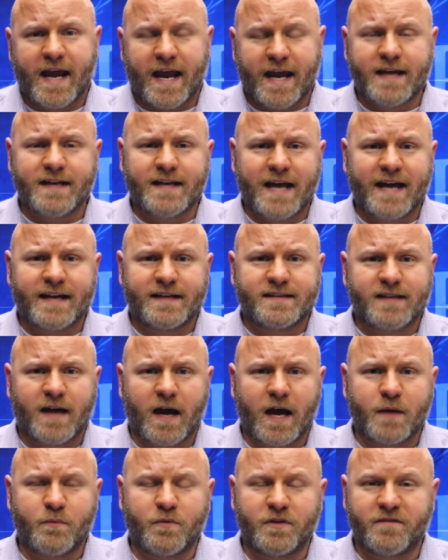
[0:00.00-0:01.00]
And at a
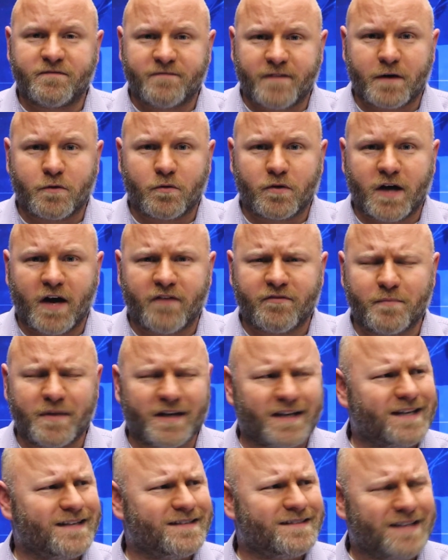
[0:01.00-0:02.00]
time when the federal
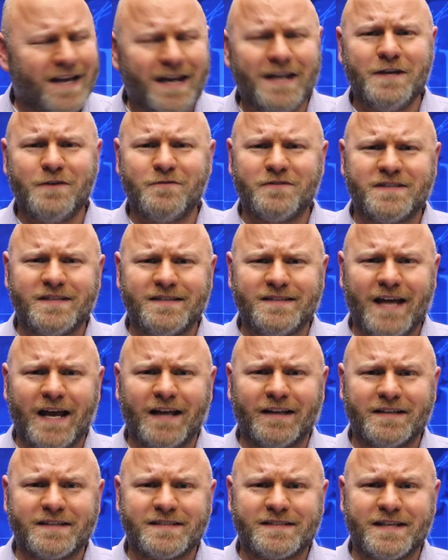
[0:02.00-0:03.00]
government continues to
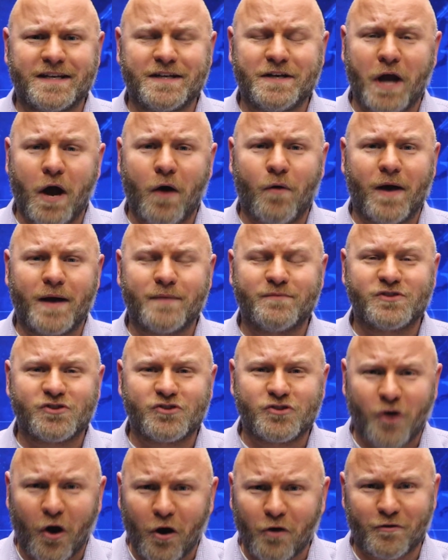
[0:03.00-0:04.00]
tell us that, no, I'm
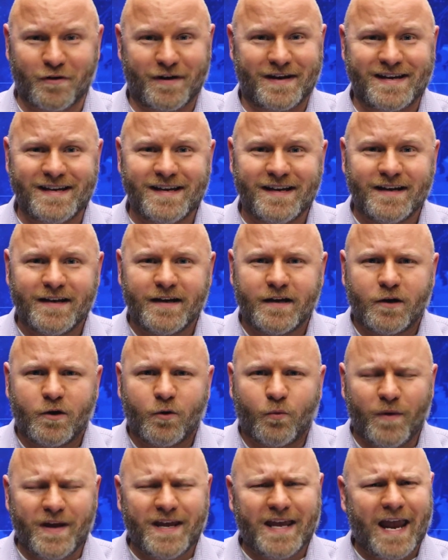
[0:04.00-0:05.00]
sorry,
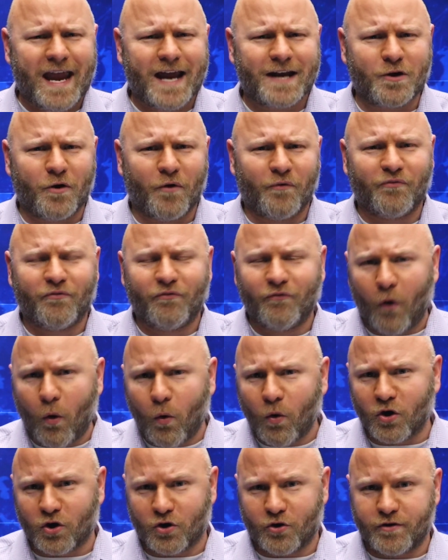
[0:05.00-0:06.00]
we can't
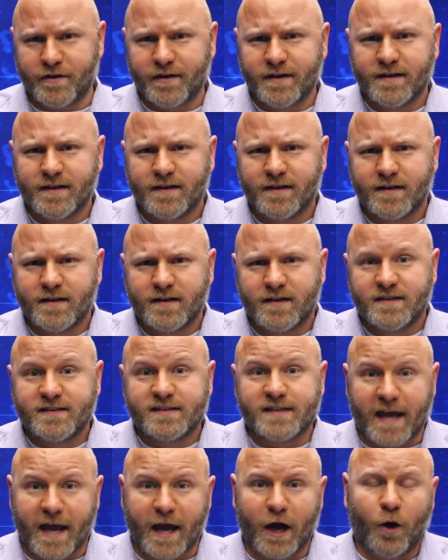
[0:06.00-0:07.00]
afford
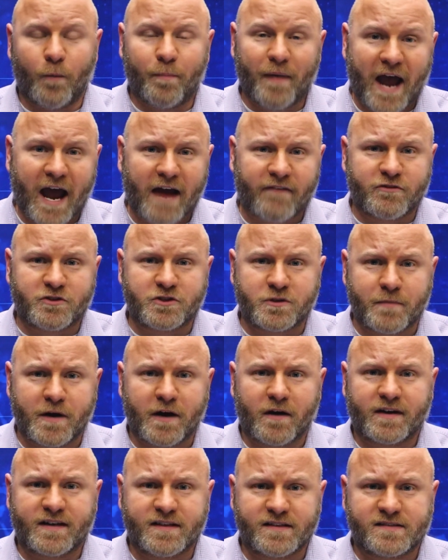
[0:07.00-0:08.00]
to help average
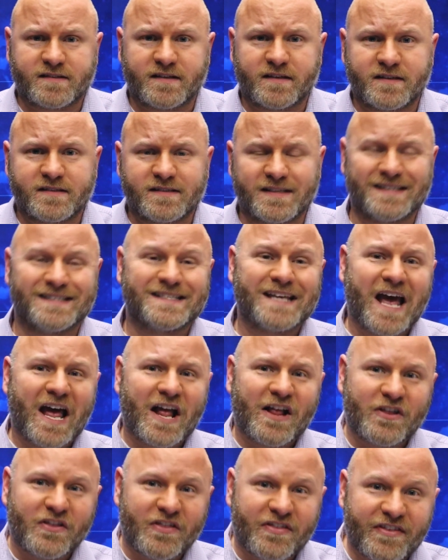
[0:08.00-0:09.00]
American citizens,
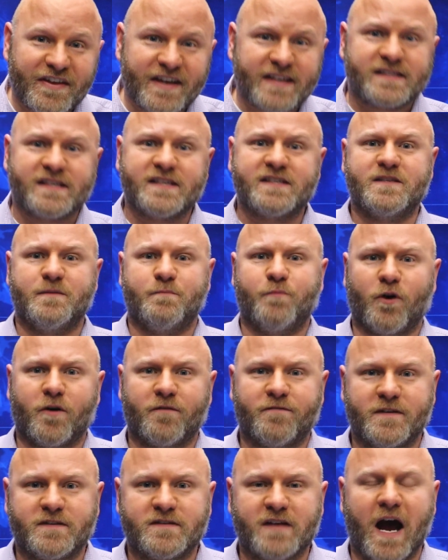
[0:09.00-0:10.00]
this is the
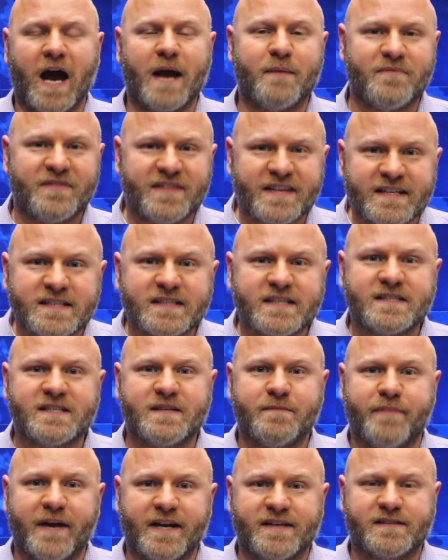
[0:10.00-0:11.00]
perfect time. This is
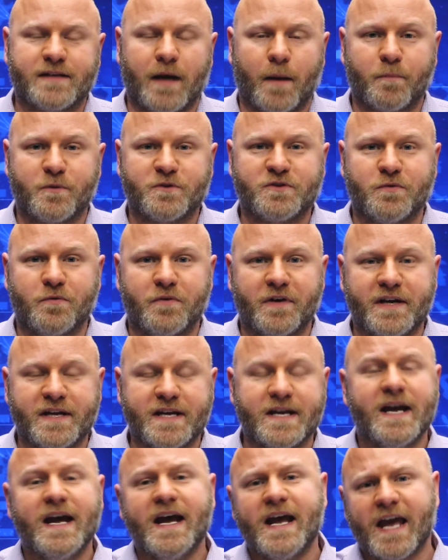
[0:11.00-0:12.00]
the best
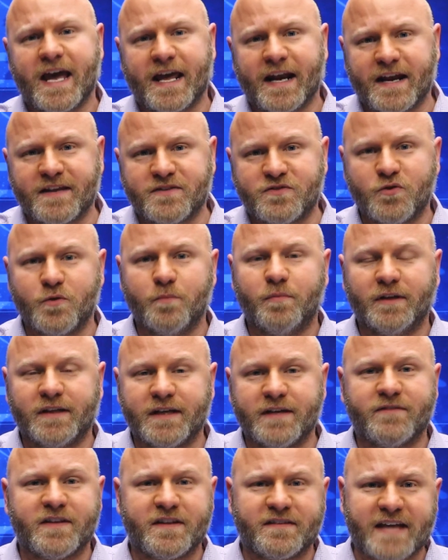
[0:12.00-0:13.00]
opportunity. And I do
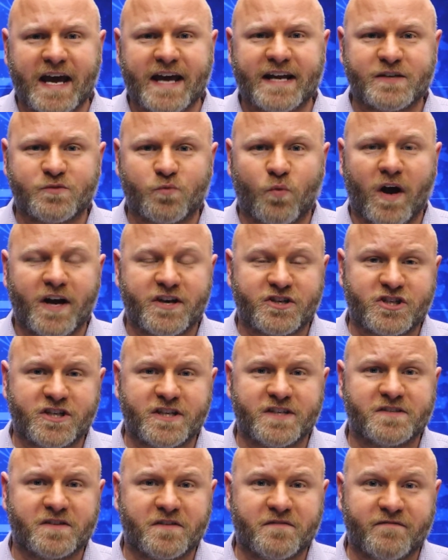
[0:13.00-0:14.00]
believe that that is why she
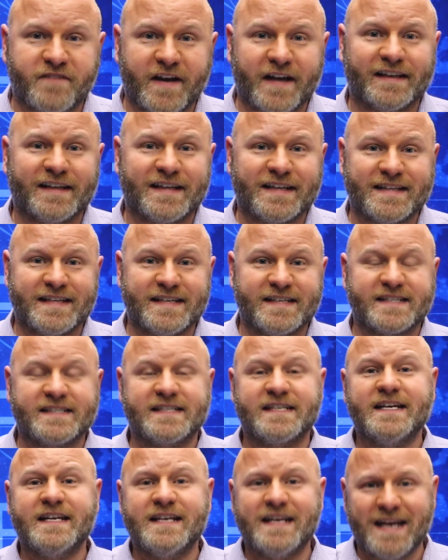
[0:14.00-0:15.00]
is unveiling
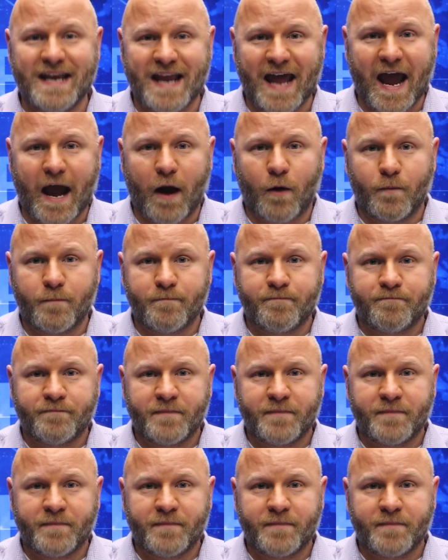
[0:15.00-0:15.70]
this now.